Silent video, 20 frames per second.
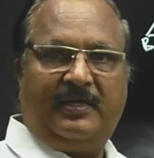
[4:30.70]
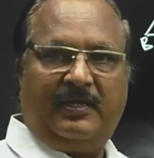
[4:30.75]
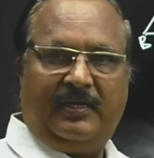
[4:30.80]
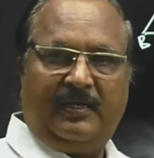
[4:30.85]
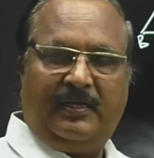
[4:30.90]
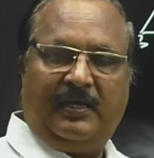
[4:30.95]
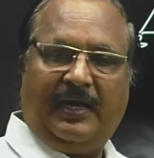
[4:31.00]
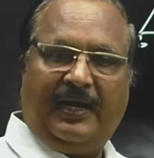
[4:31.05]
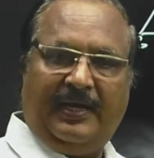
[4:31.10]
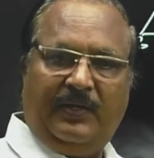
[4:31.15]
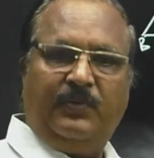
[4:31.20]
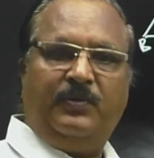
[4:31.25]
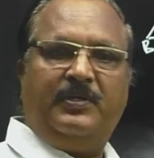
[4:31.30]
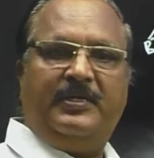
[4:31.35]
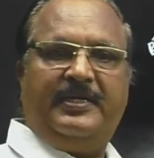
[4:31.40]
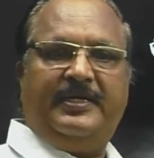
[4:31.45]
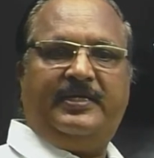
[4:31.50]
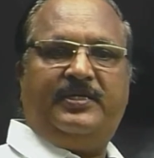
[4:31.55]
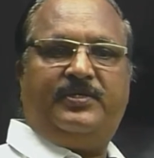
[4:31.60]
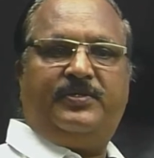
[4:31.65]
I don't
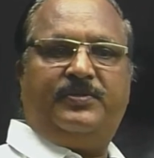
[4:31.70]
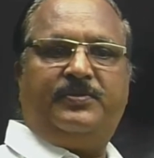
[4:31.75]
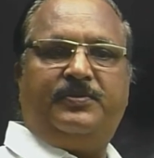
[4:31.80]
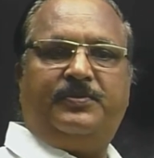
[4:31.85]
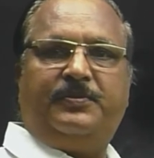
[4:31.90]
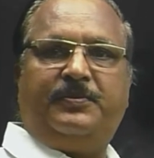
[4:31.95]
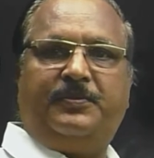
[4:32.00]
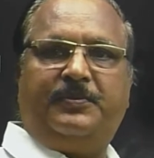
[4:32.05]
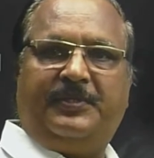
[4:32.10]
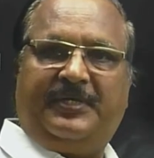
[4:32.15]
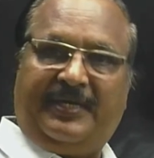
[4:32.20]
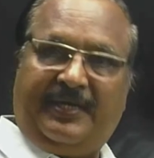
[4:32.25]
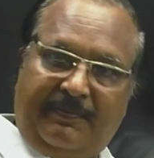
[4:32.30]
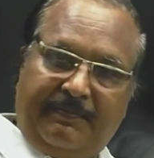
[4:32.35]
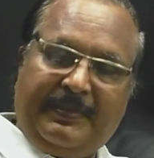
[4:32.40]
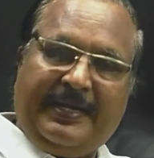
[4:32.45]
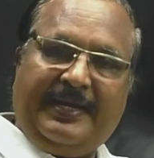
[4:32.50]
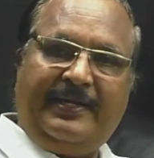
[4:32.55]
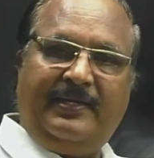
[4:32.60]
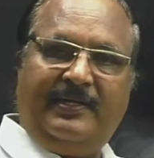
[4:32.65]
need to
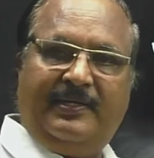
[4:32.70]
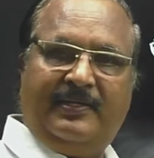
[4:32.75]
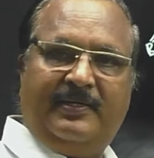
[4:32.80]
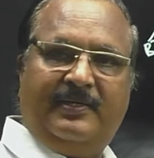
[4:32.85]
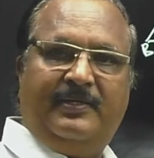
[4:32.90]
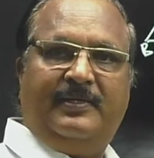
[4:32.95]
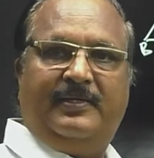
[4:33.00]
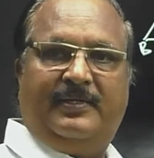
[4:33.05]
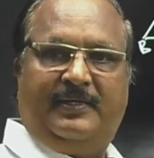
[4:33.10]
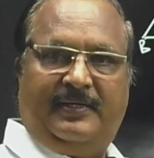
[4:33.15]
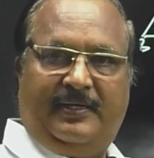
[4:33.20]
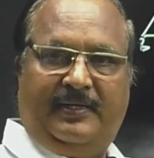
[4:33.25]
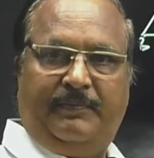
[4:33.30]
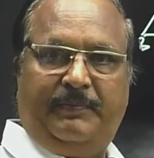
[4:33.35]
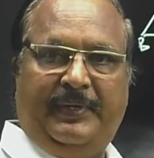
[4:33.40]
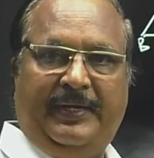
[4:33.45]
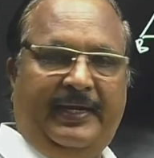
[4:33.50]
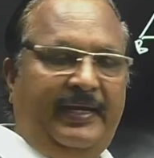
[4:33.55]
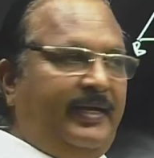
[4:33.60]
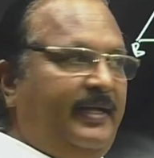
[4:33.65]
remind
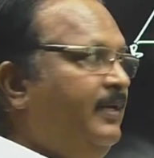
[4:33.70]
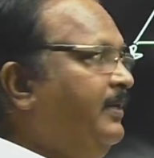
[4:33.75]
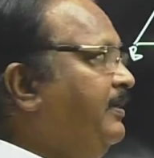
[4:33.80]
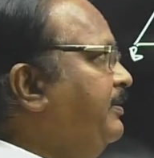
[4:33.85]
median.